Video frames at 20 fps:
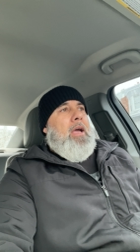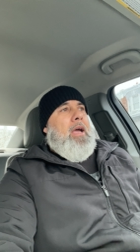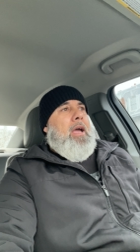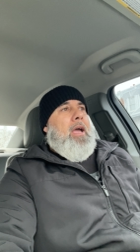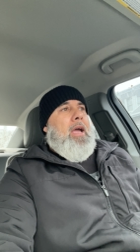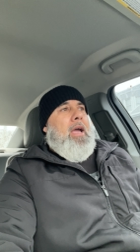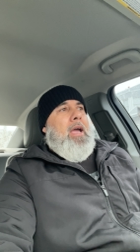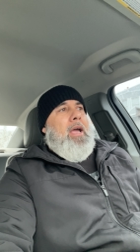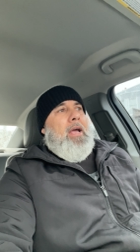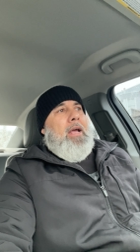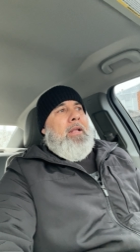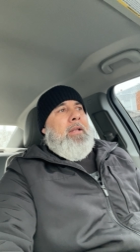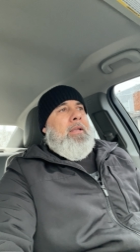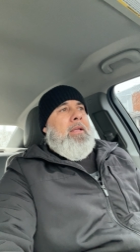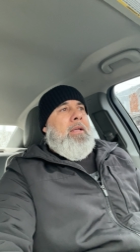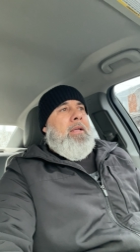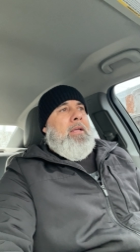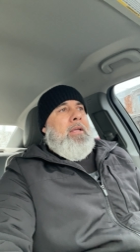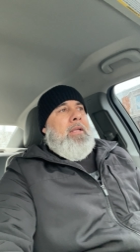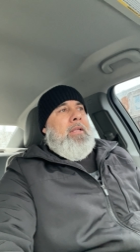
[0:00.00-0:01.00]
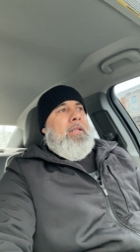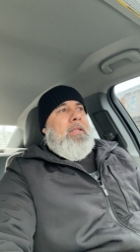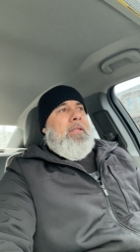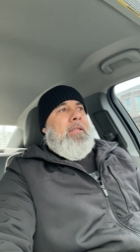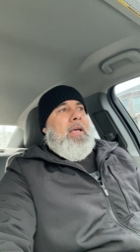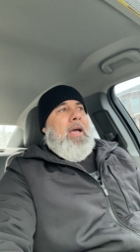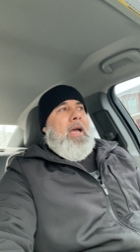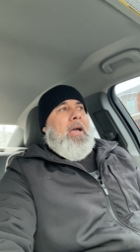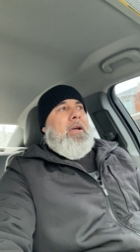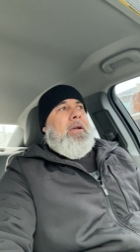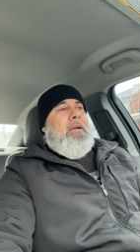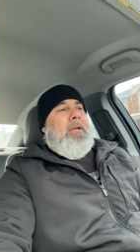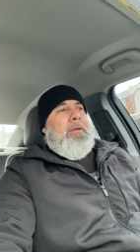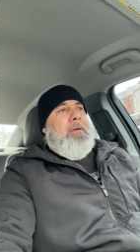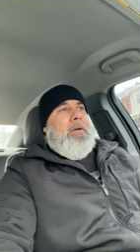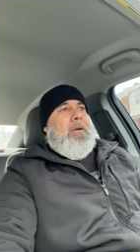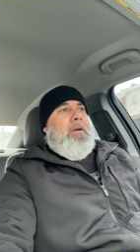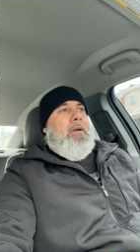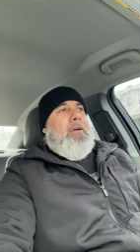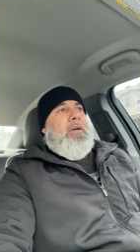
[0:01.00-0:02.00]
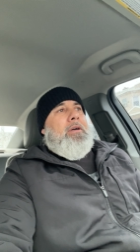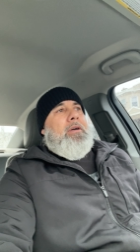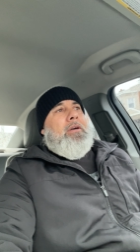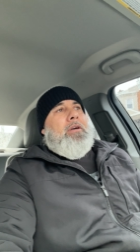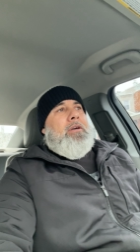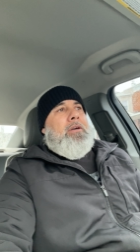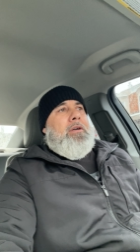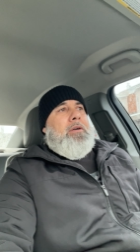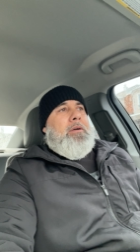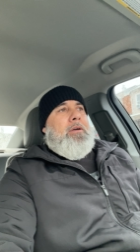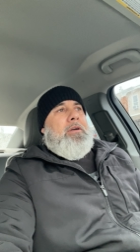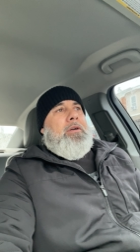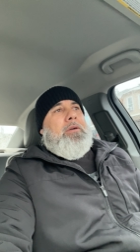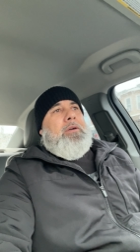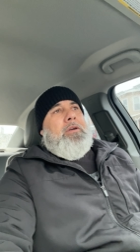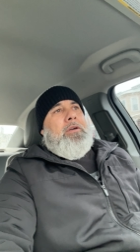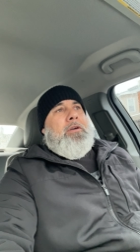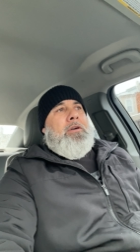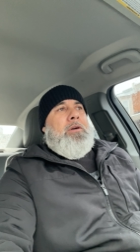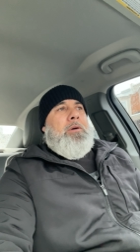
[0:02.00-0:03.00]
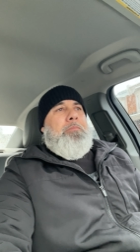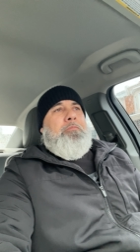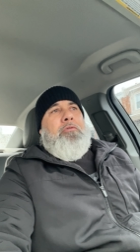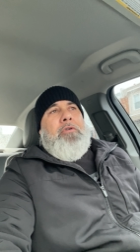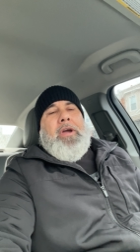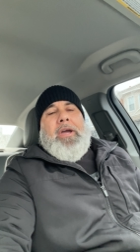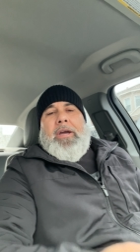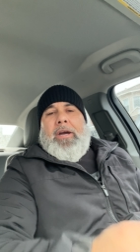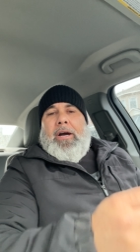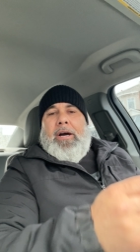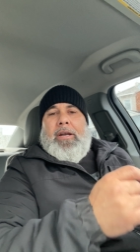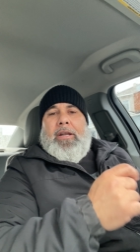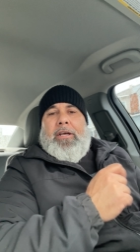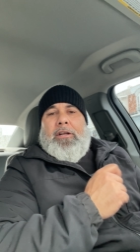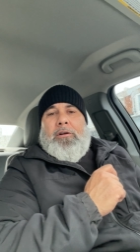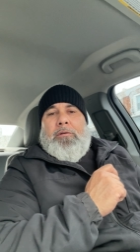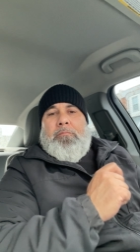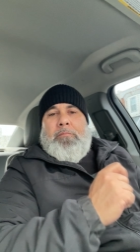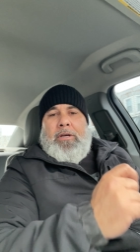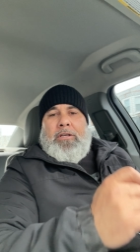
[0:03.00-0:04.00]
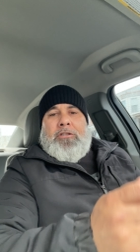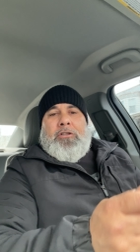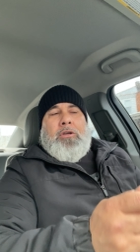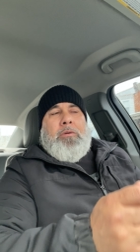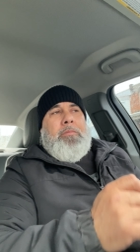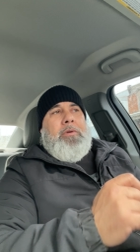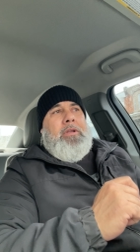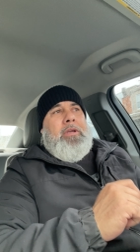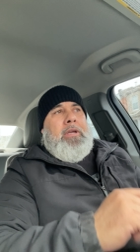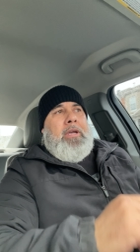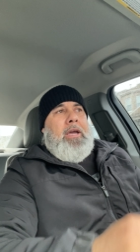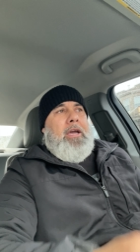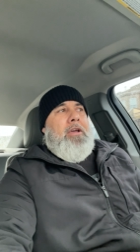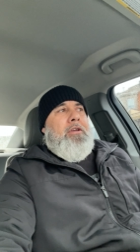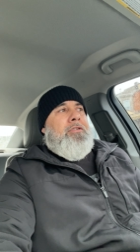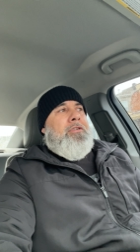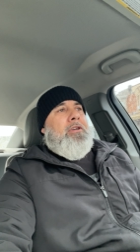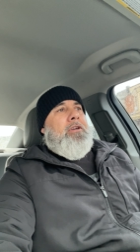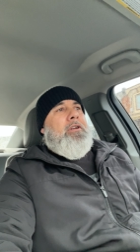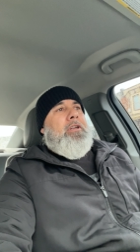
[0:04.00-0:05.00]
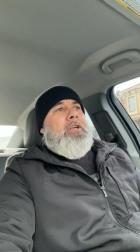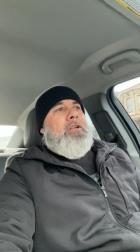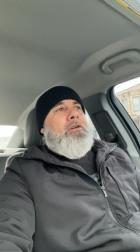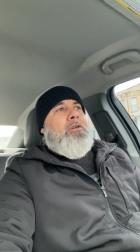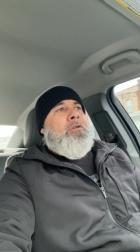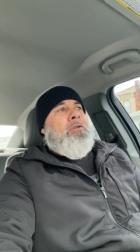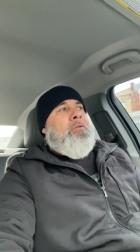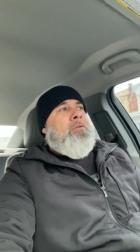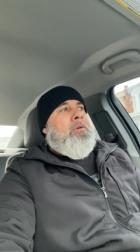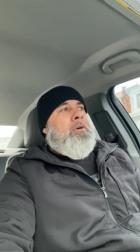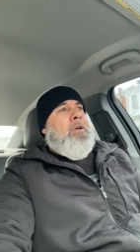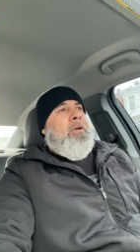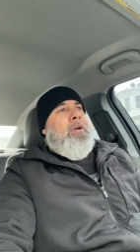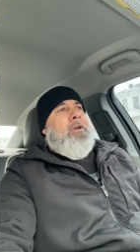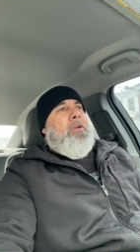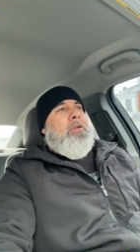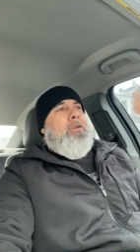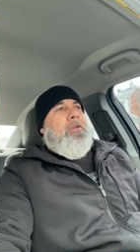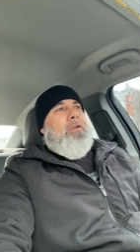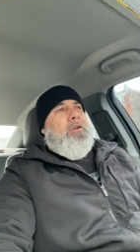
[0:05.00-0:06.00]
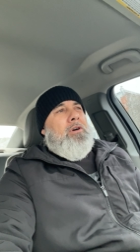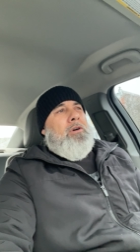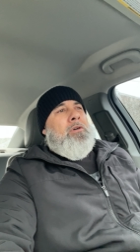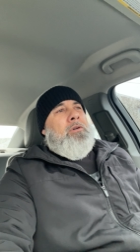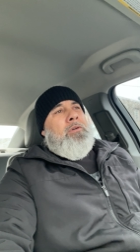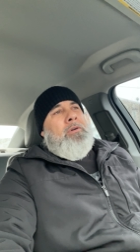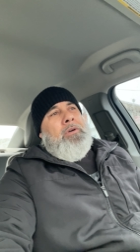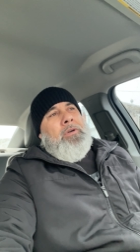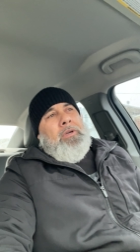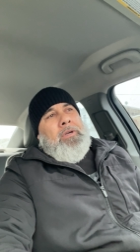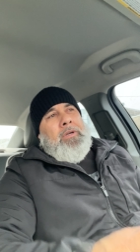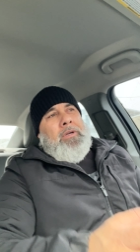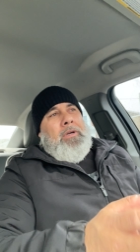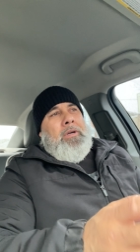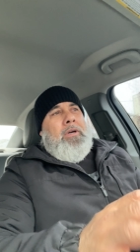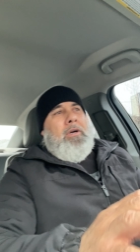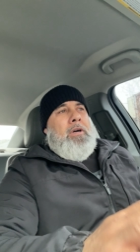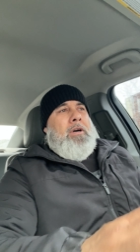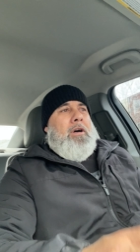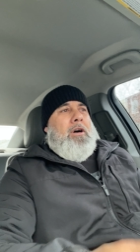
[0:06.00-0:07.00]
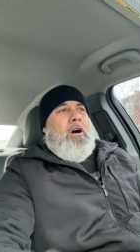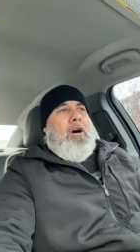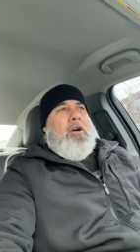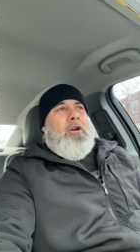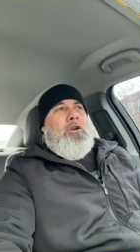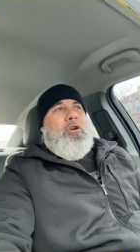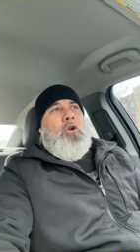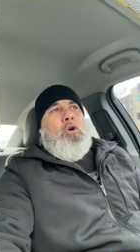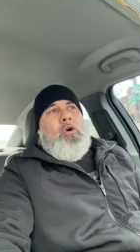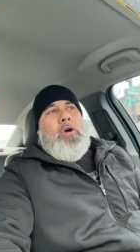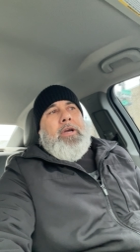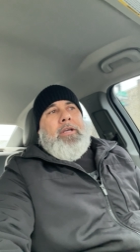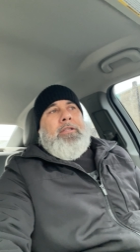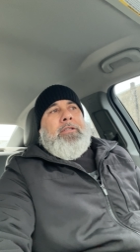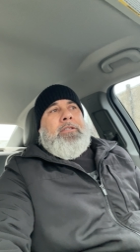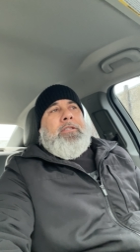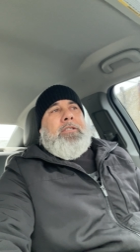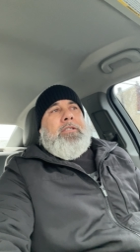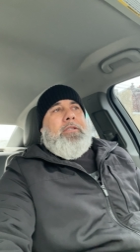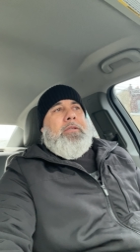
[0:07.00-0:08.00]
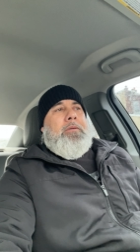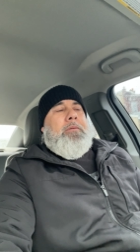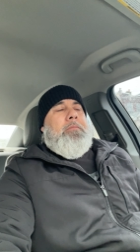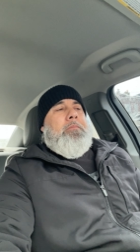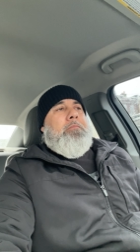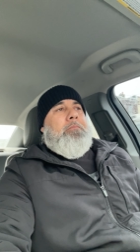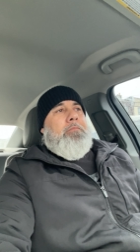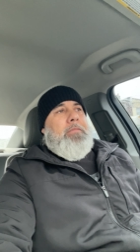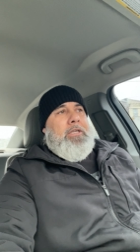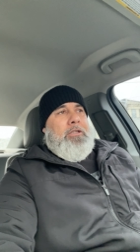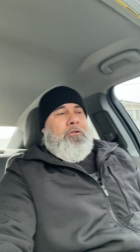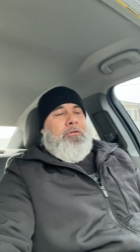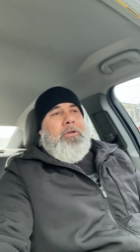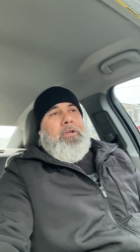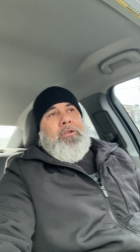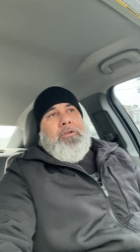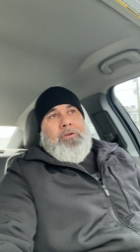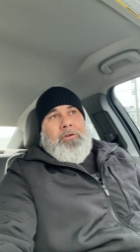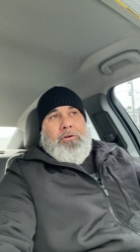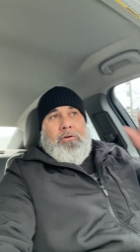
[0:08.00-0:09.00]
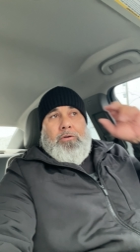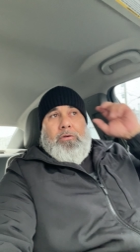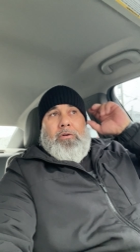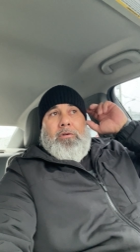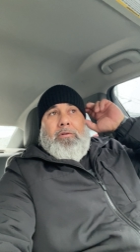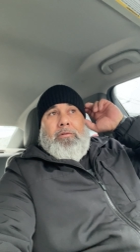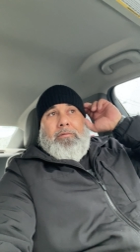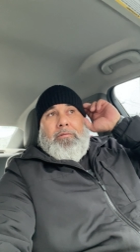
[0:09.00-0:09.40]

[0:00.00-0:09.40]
And that could bring a little miscommunication, a little, you know, annoyance between you